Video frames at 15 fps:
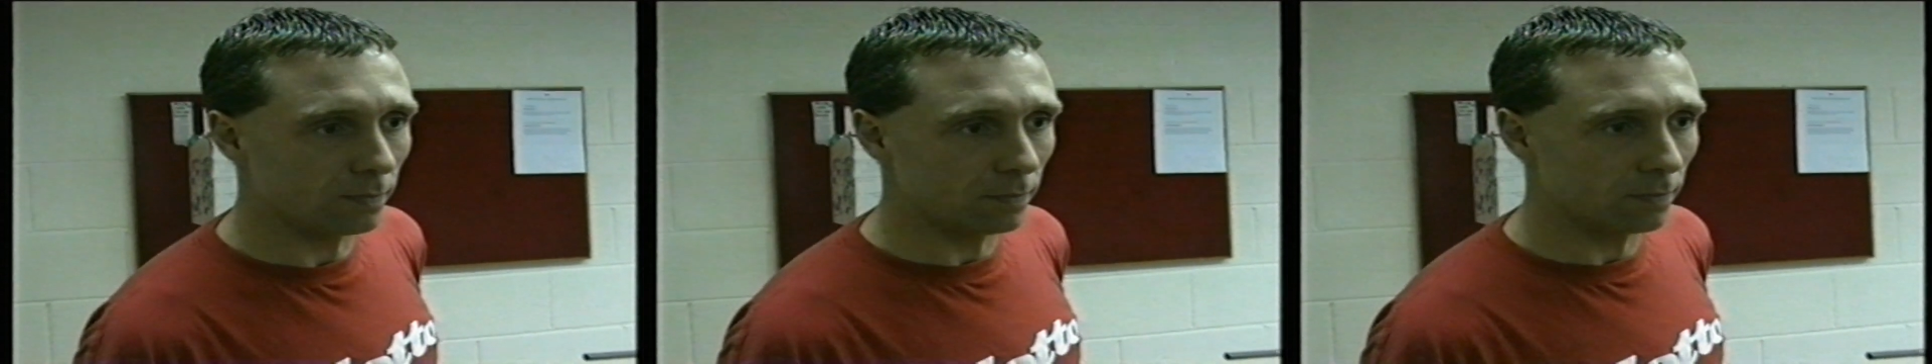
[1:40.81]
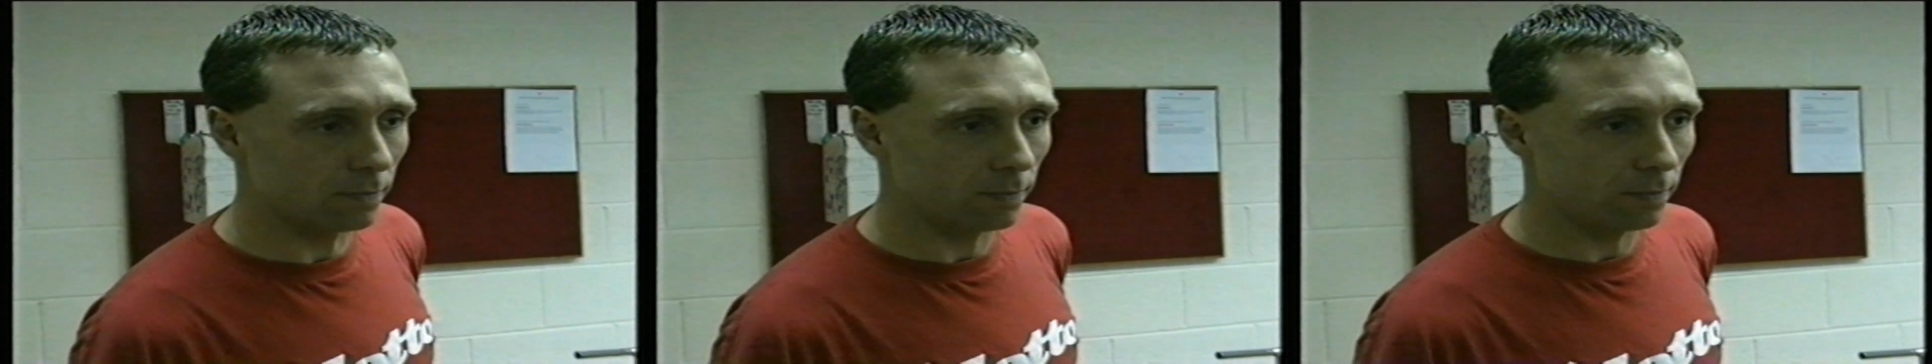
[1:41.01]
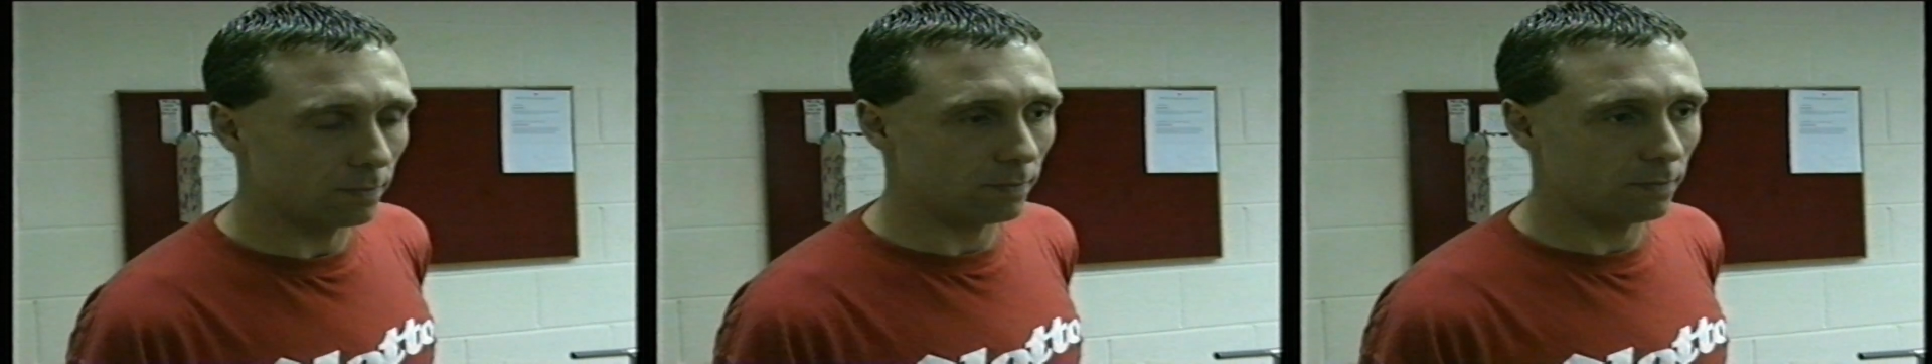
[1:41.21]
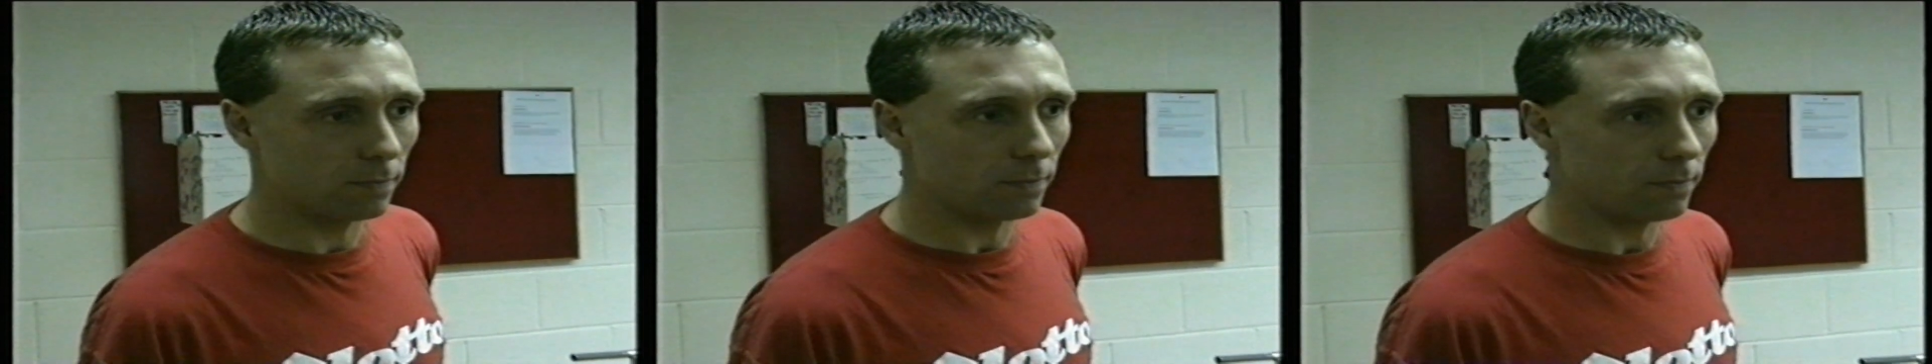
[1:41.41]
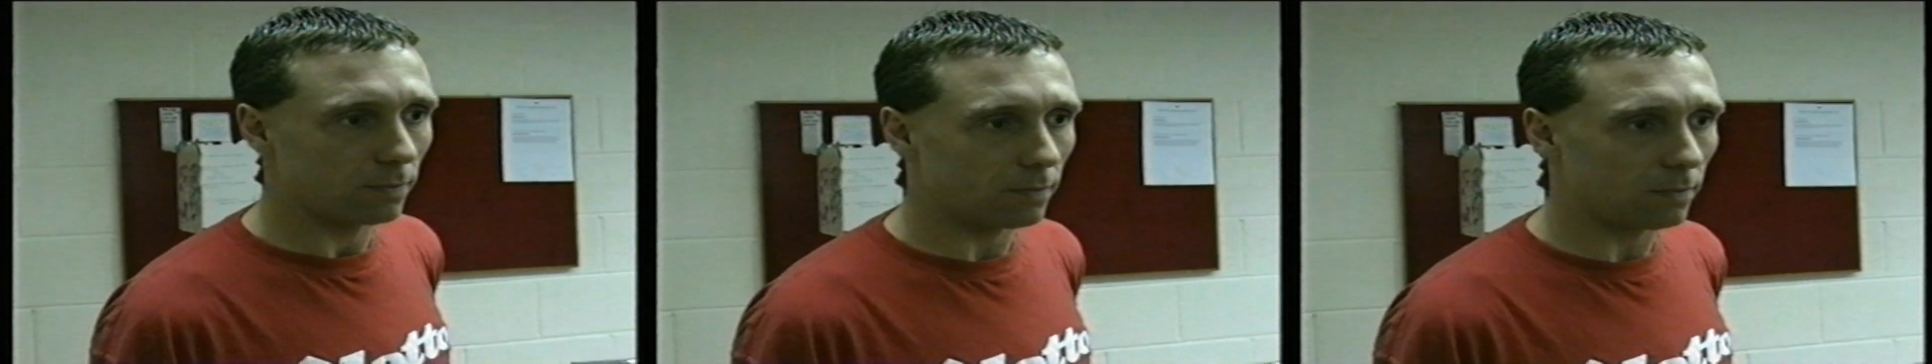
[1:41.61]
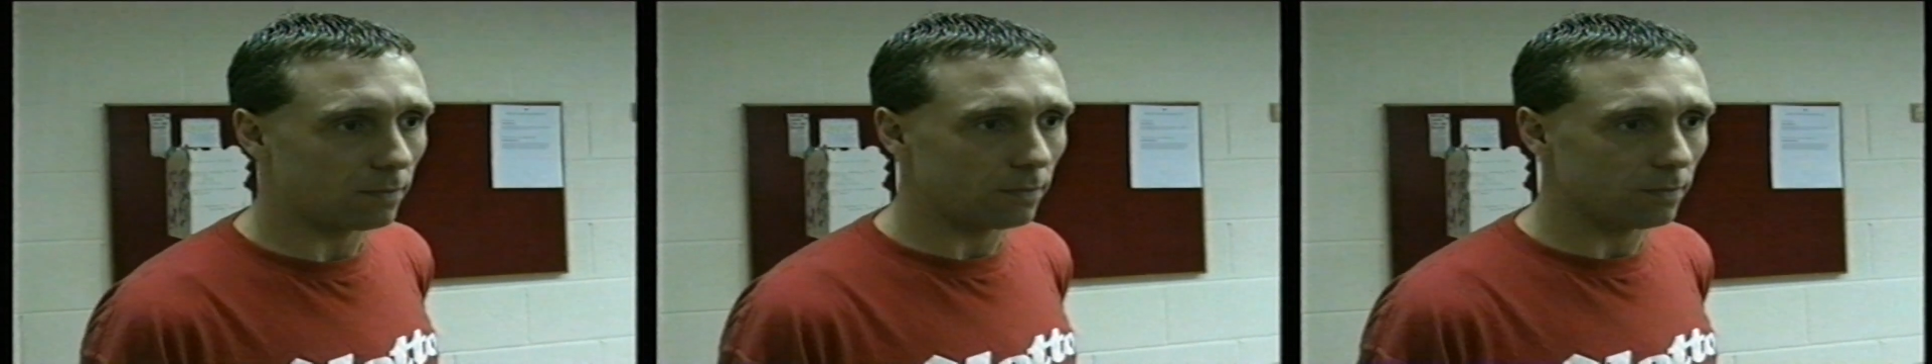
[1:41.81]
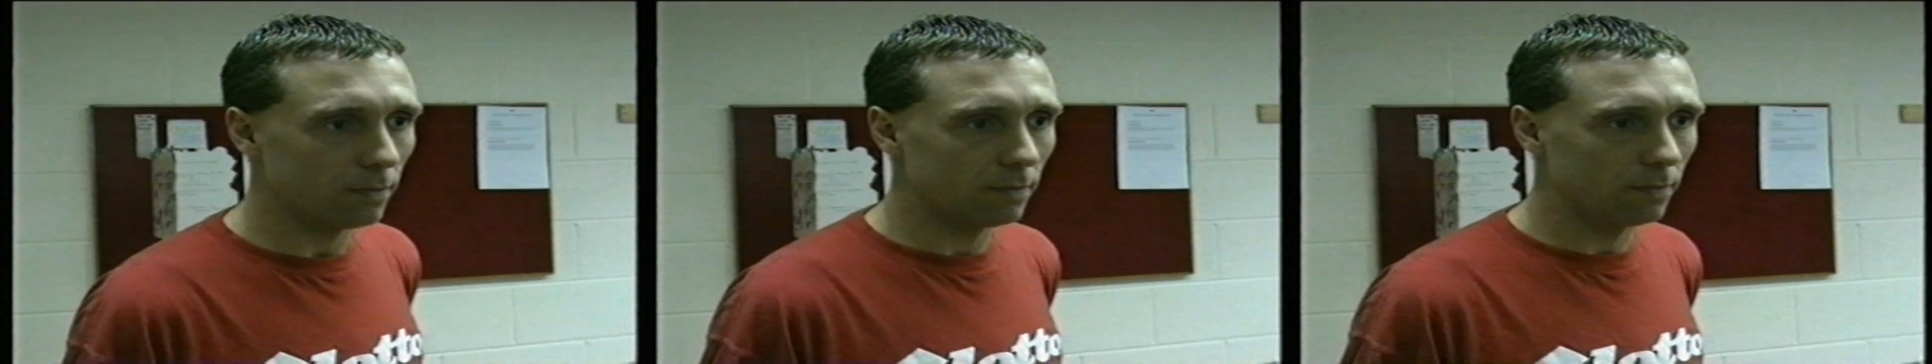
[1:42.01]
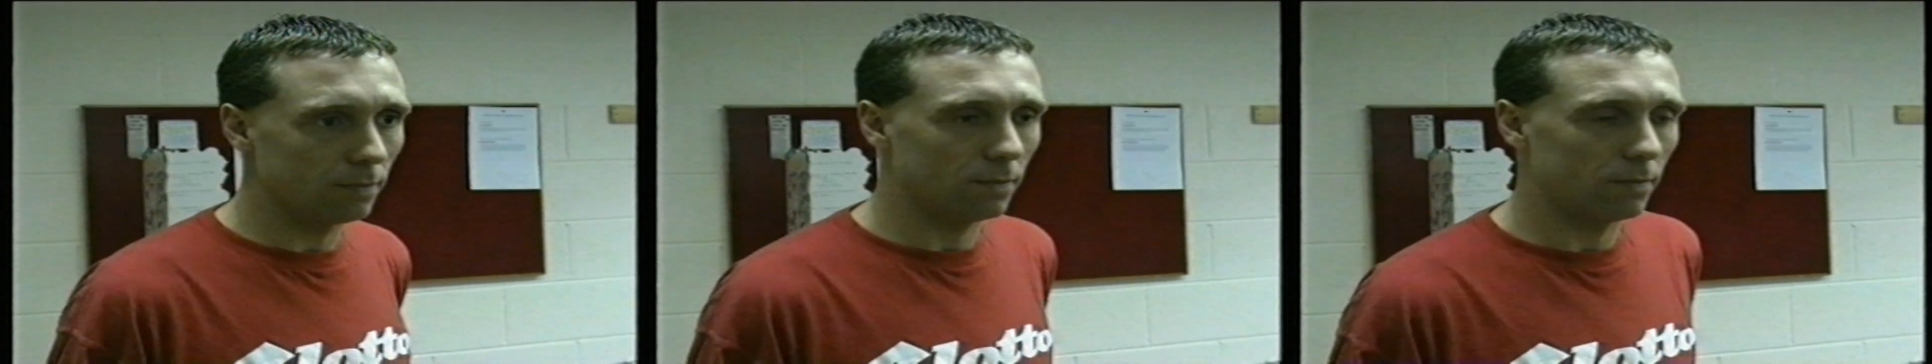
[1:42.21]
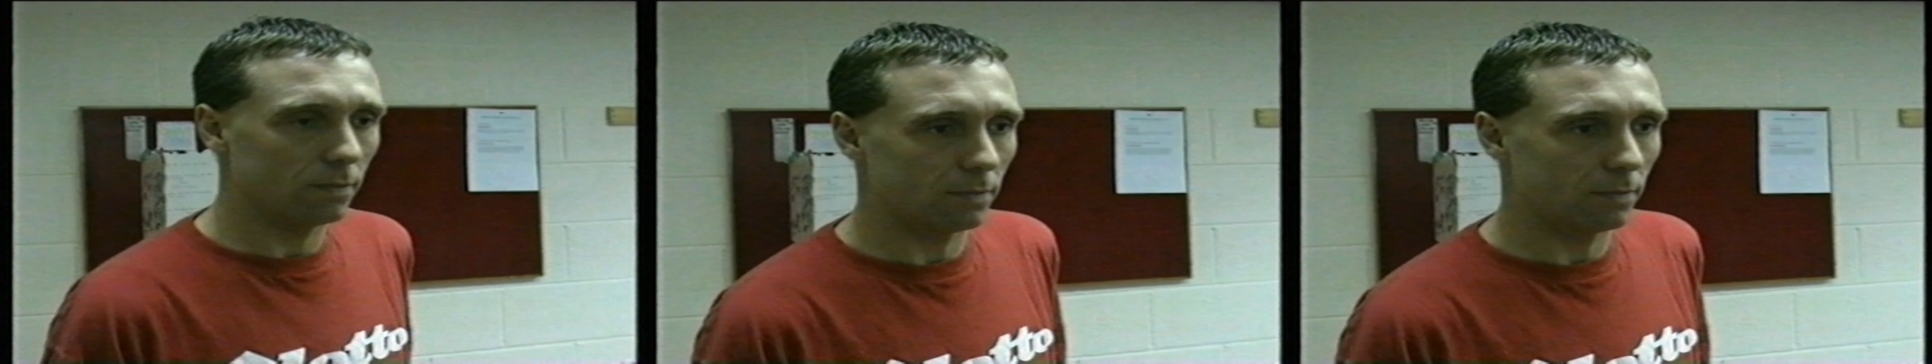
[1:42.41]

Obviously City's performance has been